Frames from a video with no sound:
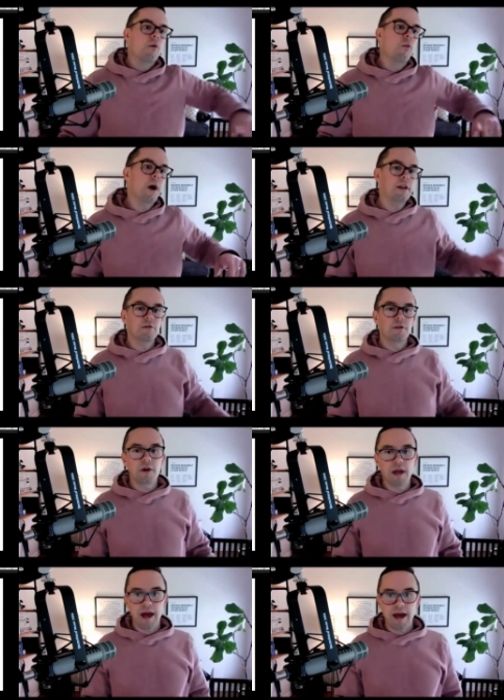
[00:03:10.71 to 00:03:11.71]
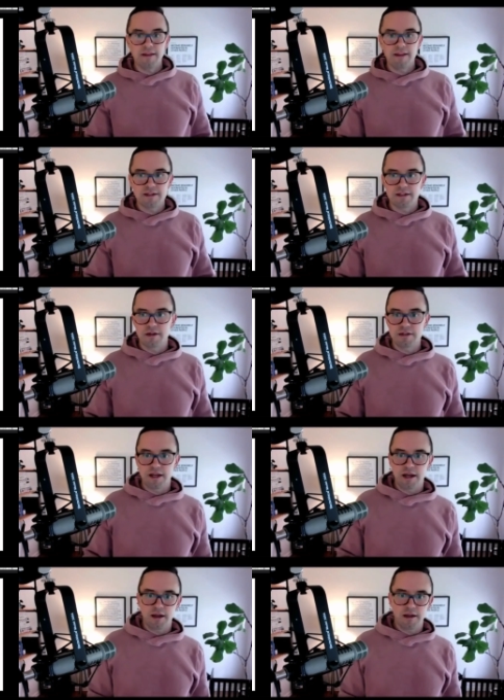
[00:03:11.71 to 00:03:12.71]
When you look at this,
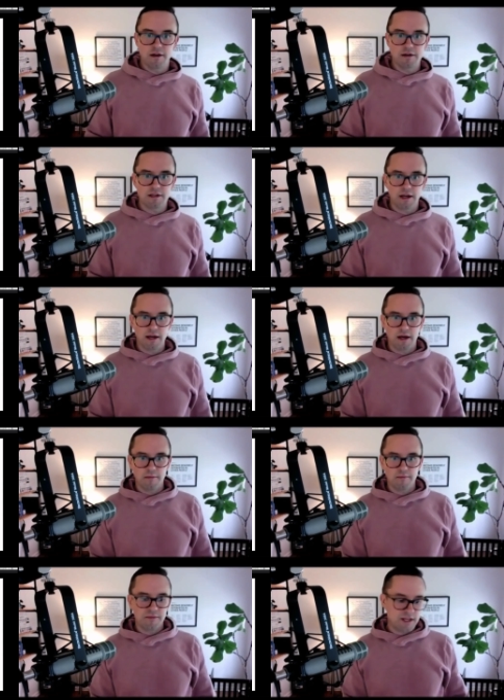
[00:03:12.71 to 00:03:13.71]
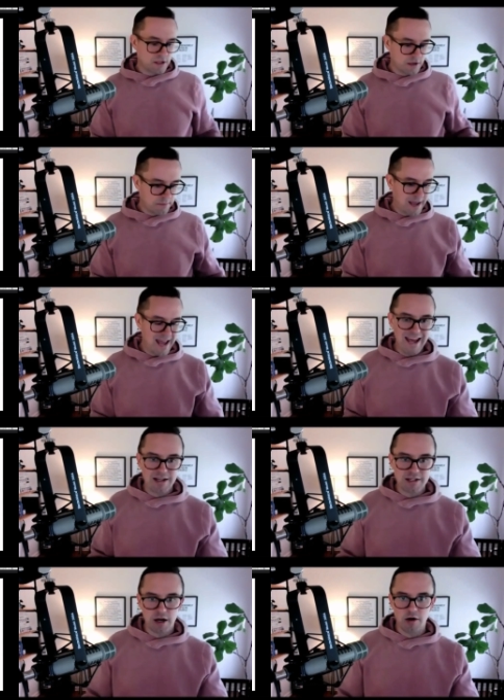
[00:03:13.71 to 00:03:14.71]
these are the
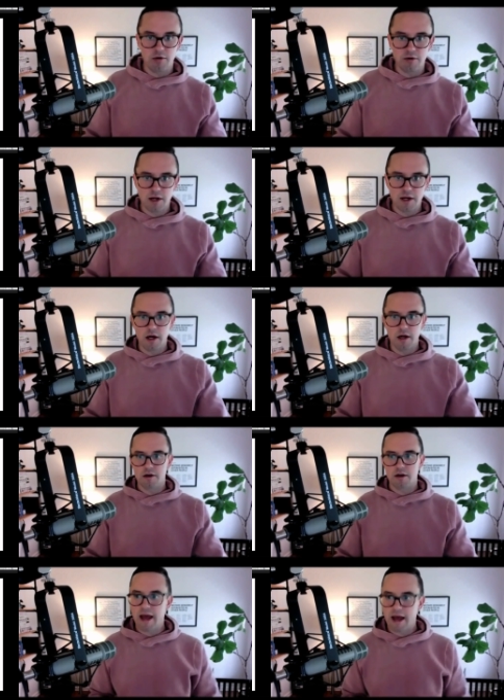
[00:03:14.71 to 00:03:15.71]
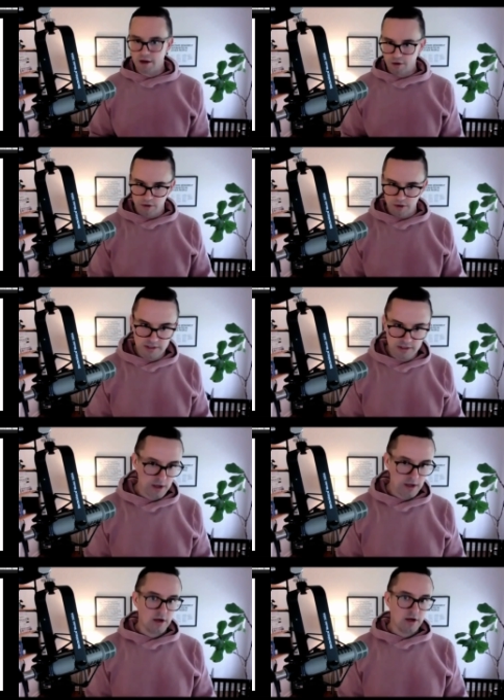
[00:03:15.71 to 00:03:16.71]
Pantone color
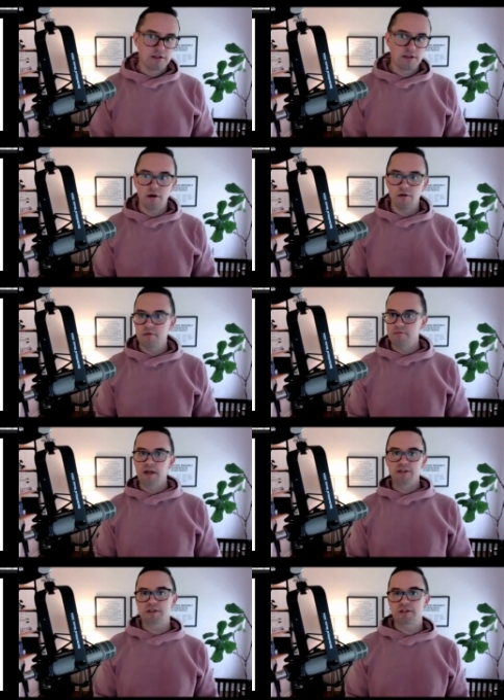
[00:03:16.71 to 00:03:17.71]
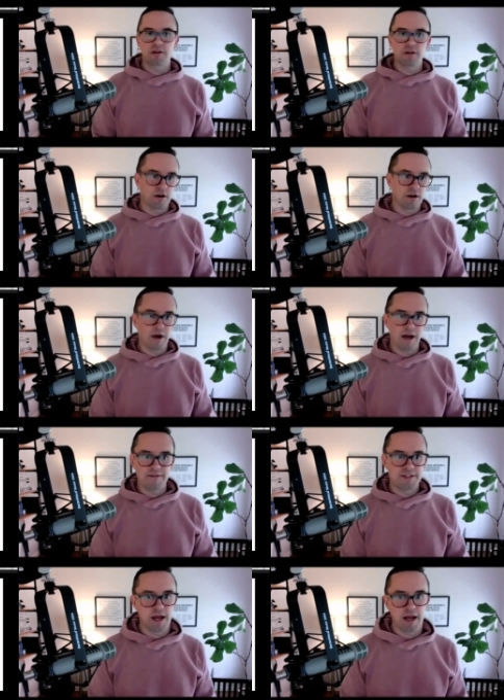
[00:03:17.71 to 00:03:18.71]
categories. So it's just a nerdy
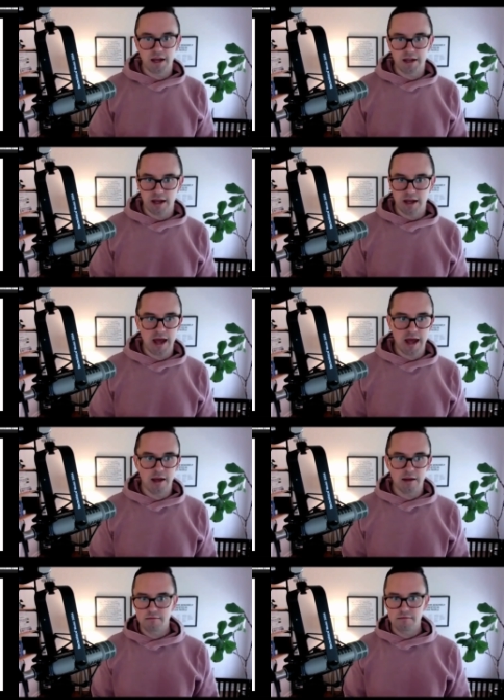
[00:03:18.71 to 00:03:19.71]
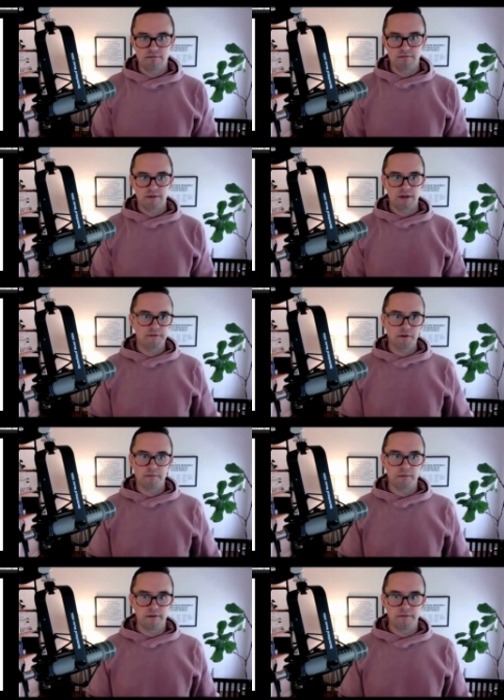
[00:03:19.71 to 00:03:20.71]
way of saying like, hey, if
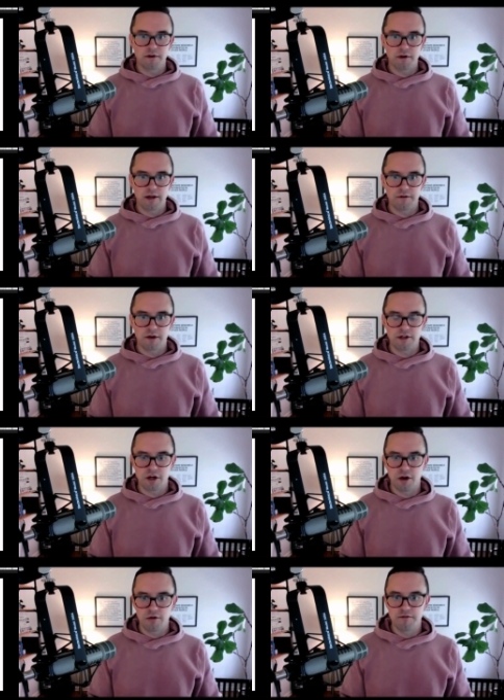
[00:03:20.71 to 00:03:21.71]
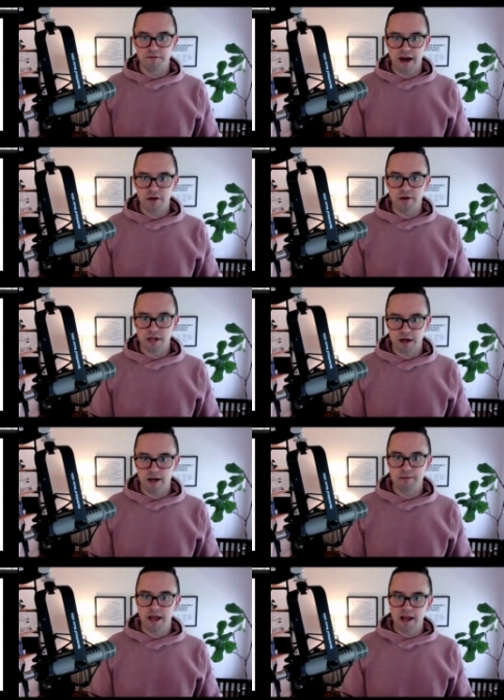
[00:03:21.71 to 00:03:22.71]
you're in tone, value,
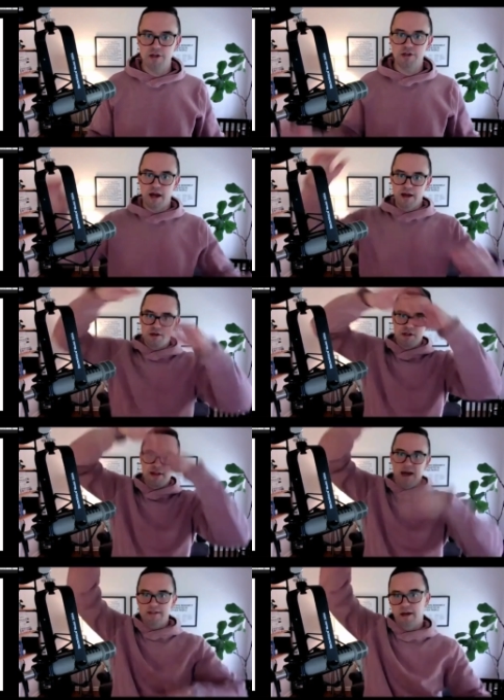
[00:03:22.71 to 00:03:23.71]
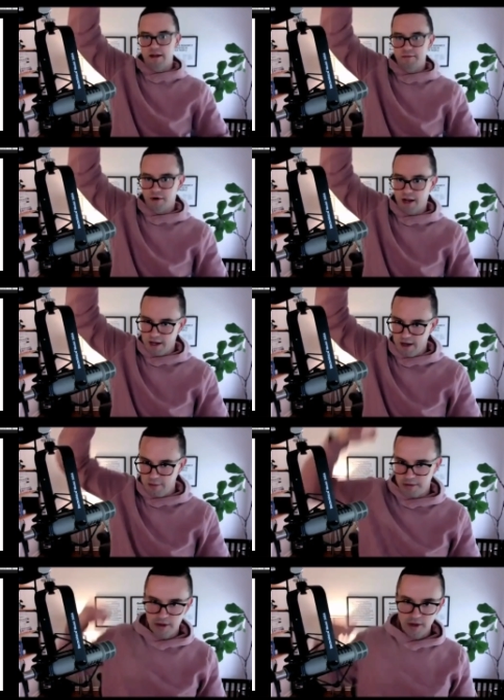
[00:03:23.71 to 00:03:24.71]
time, and age and energy, that's how they break it
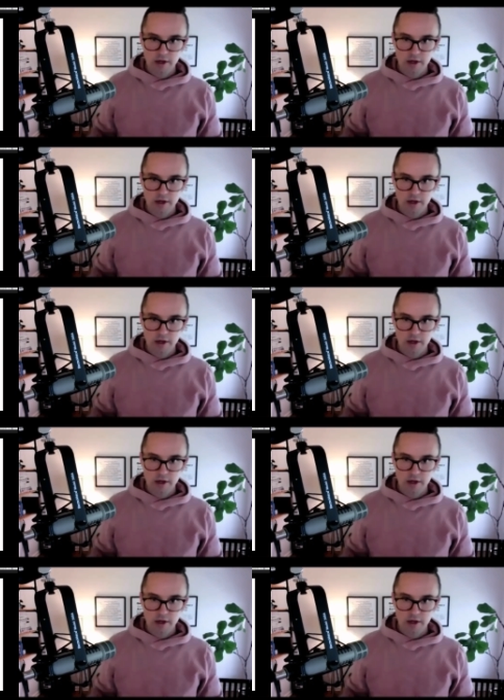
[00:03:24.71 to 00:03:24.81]
up.